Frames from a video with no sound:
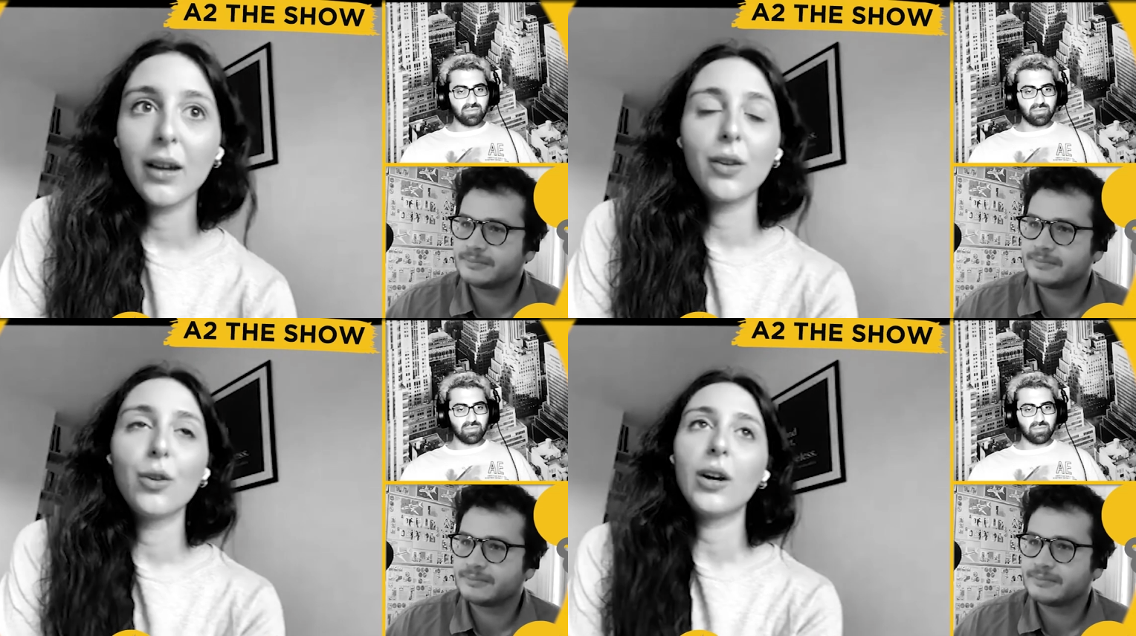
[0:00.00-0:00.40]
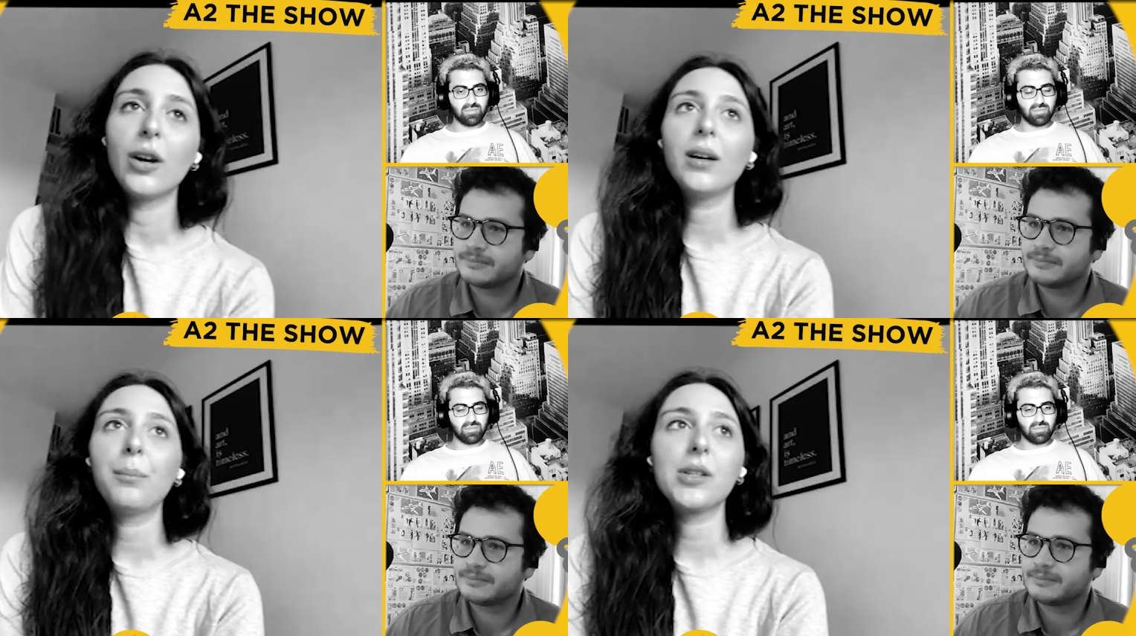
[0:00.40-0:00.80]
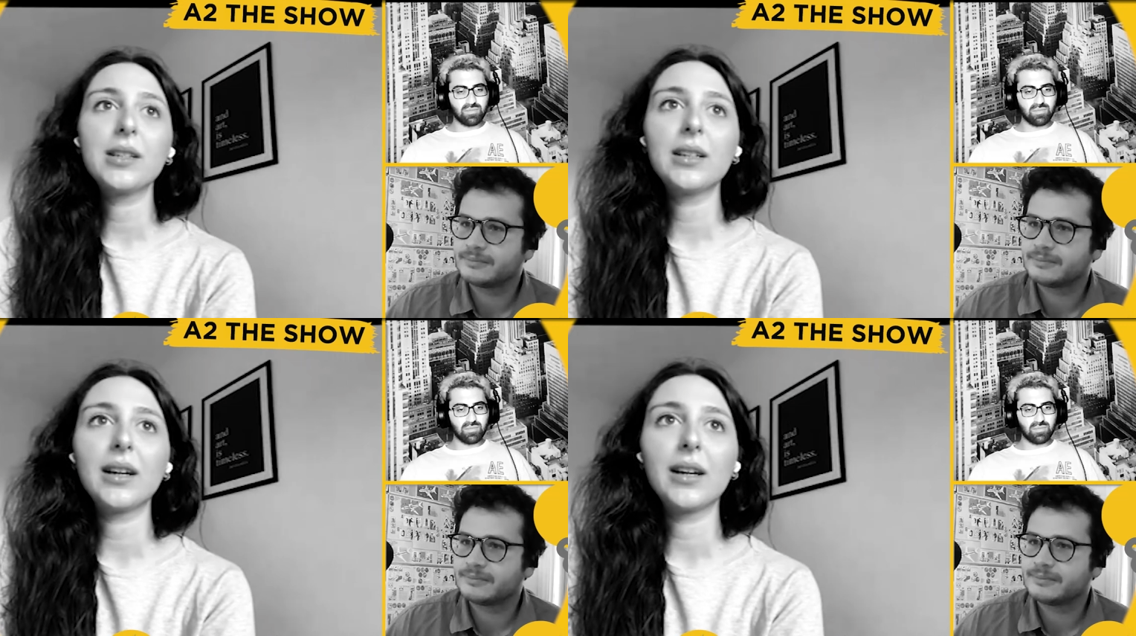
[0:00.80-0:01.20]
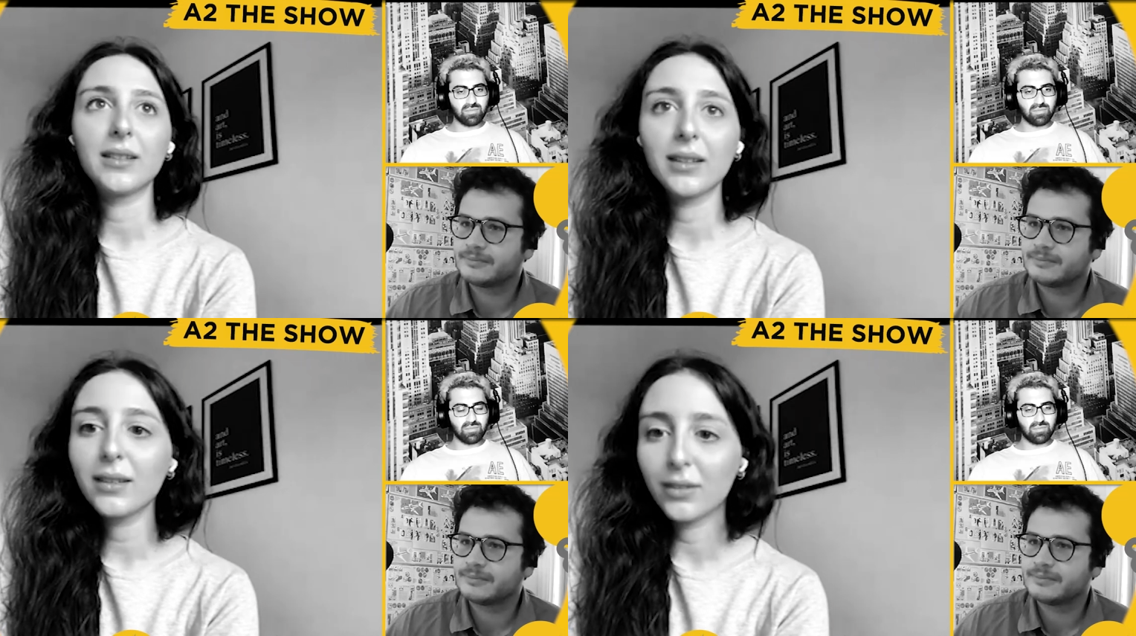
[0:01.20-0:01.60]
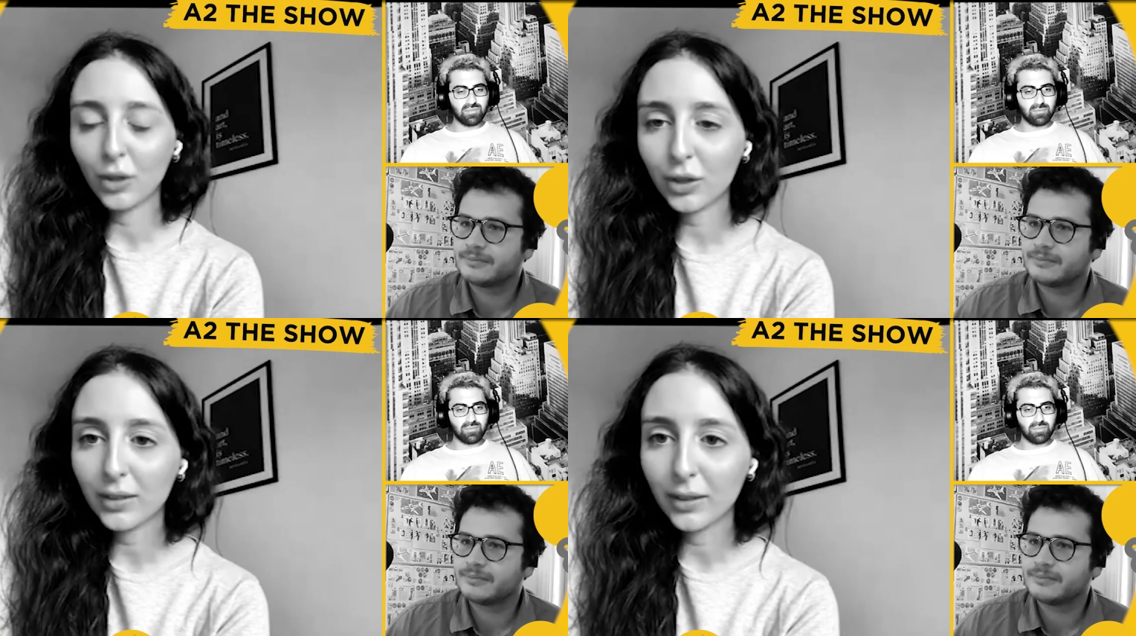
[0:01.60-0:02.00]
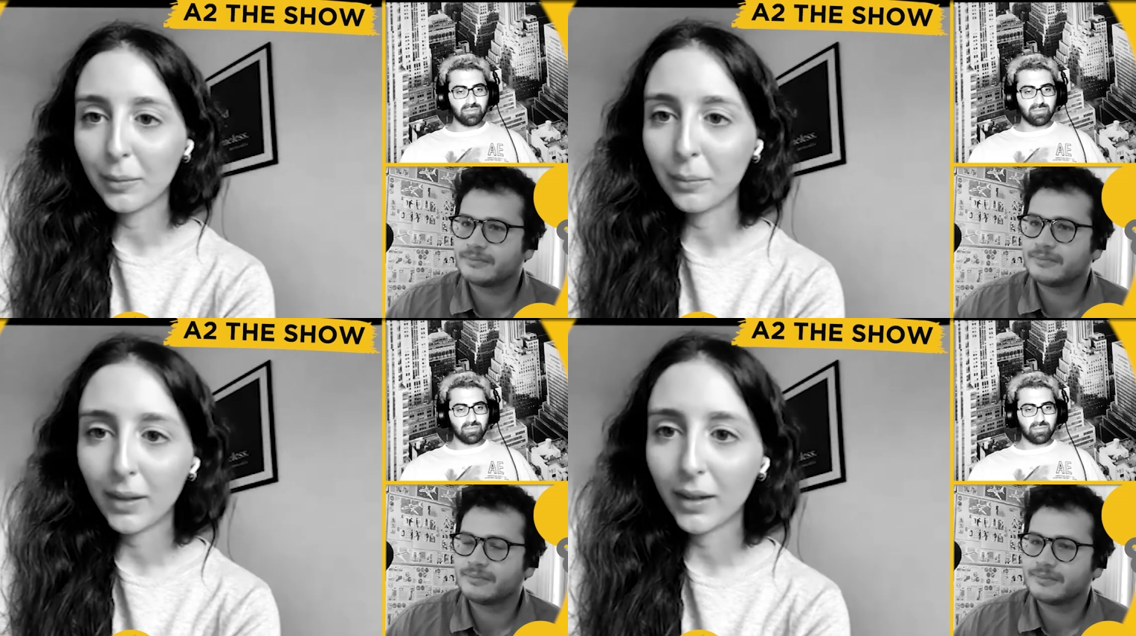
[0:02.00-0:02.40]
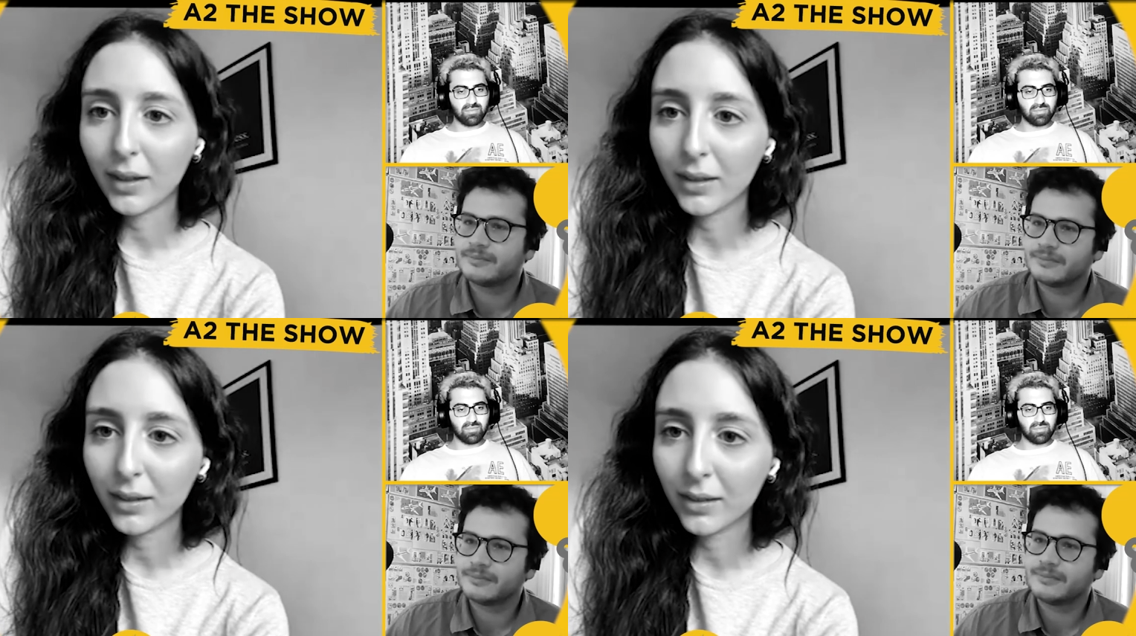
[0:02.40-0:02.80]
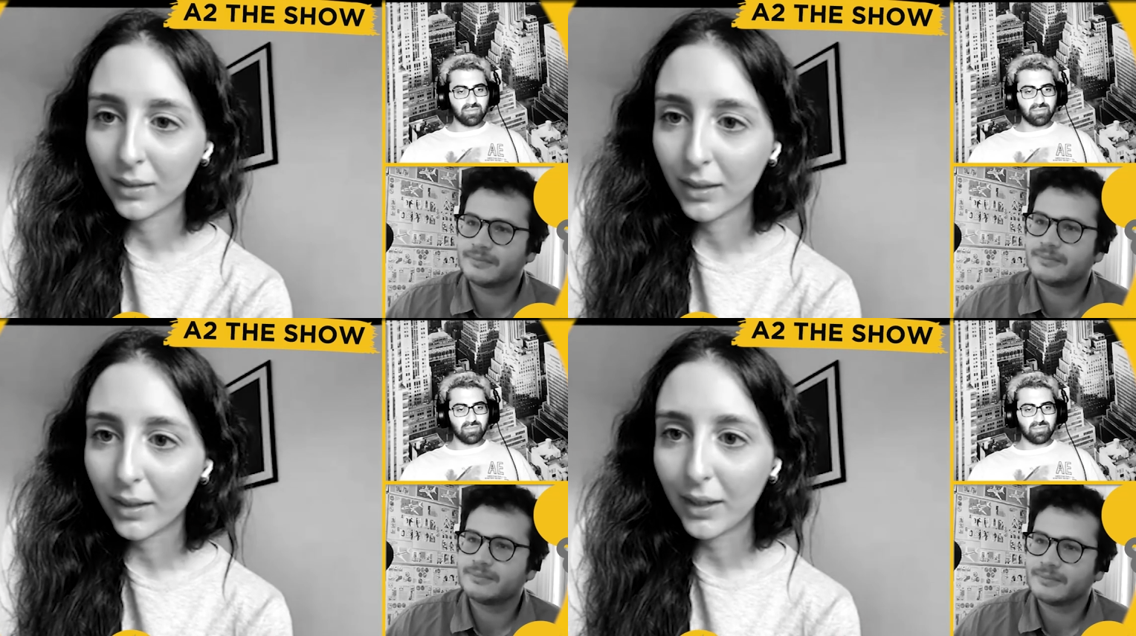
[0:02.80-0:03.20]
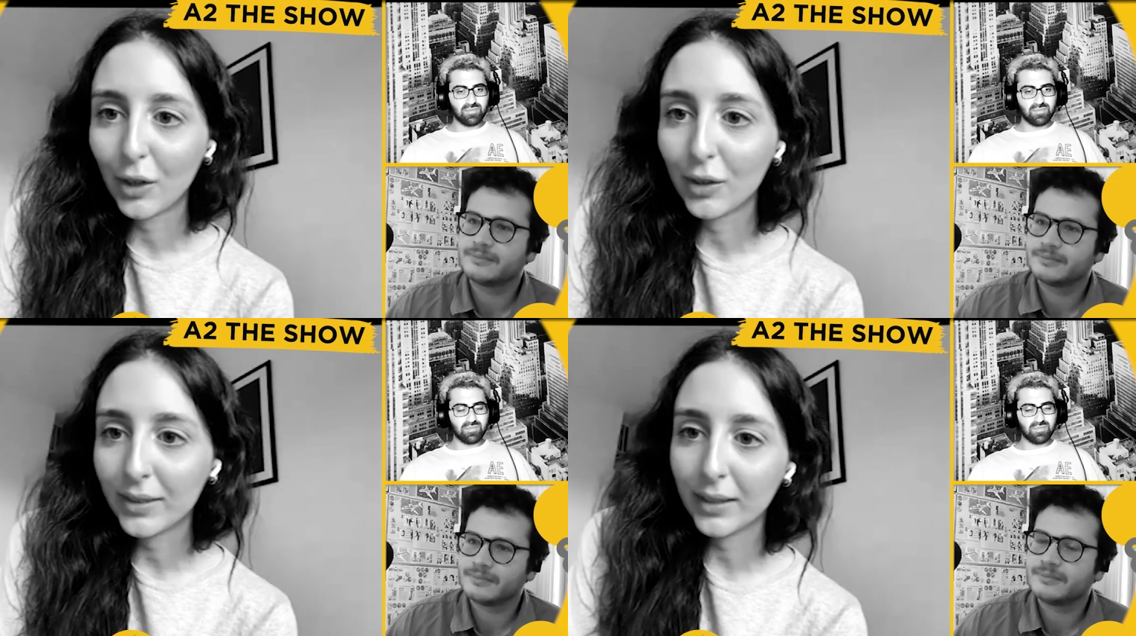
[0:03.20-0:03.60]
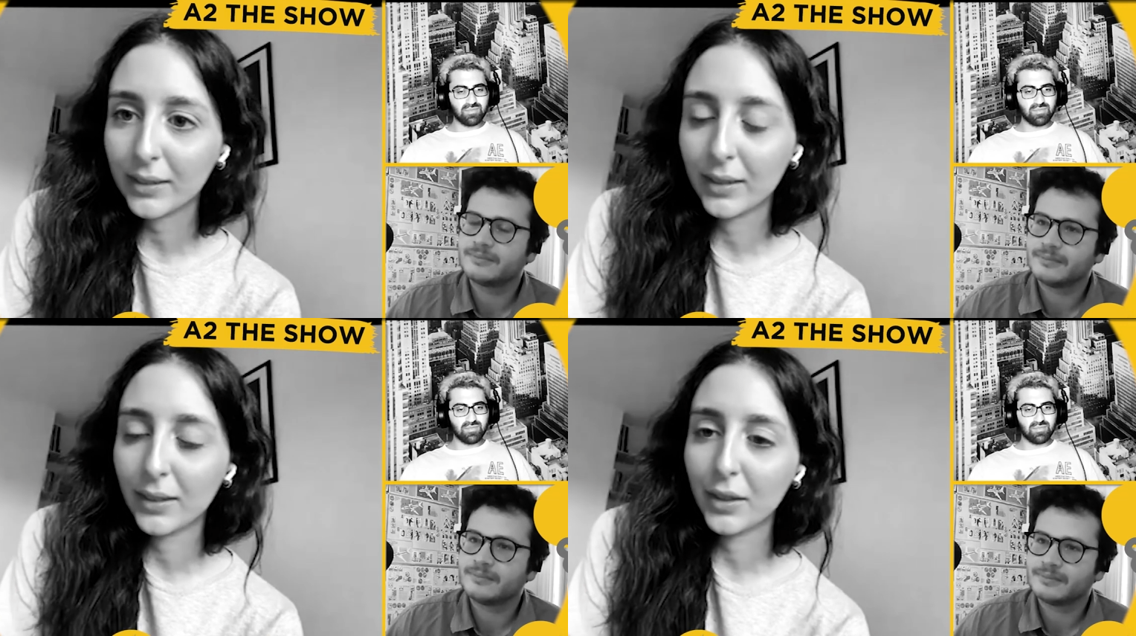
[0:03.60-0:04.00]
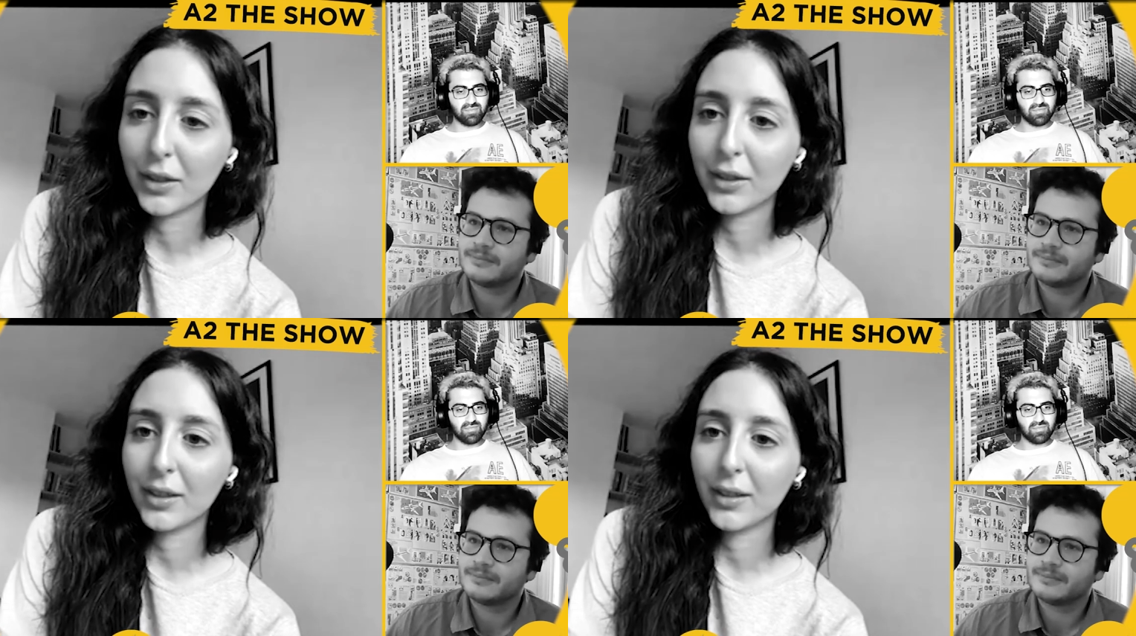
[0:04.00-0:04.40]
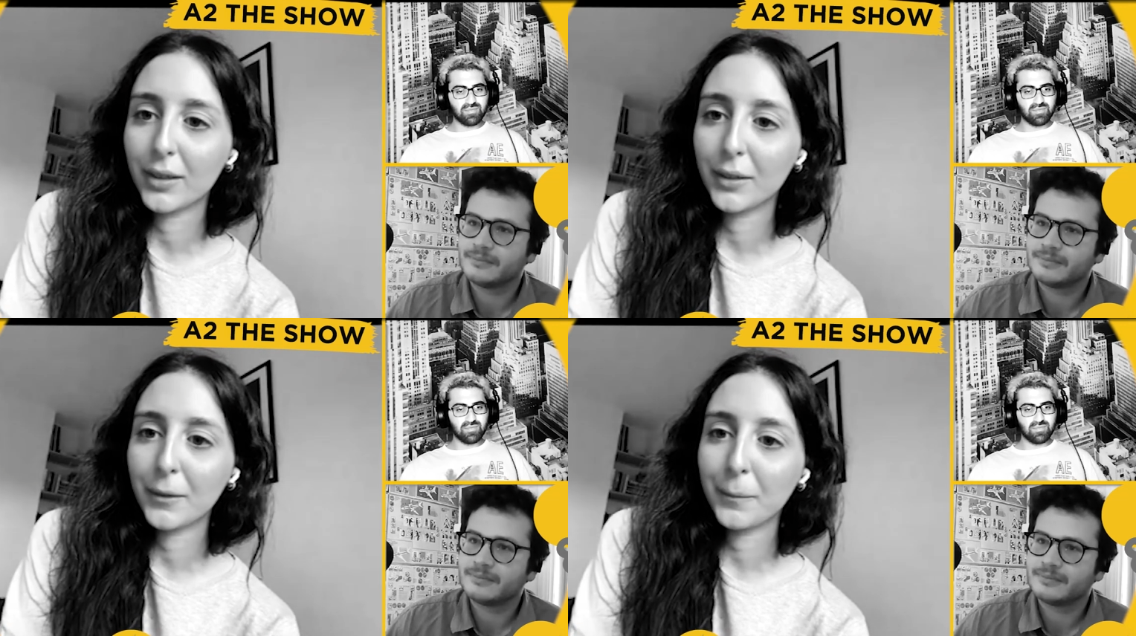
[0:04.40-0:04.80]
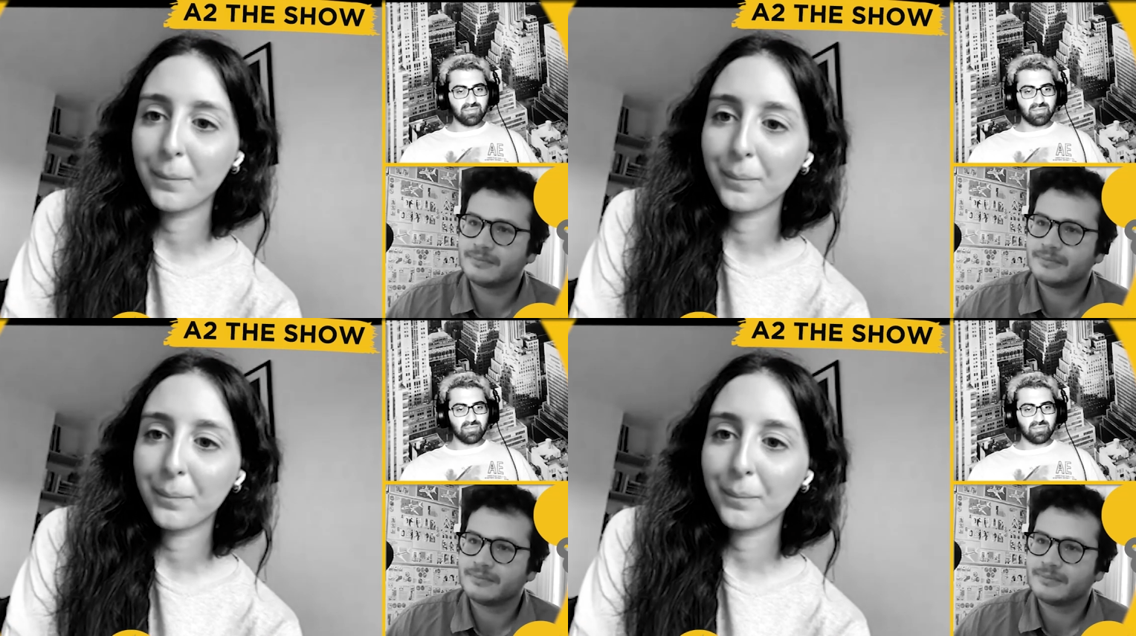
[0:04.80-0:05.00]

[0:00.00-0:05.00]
Speaker 1: Uh, no, Anna personally, I did talk to him. I can like I contacted their uh,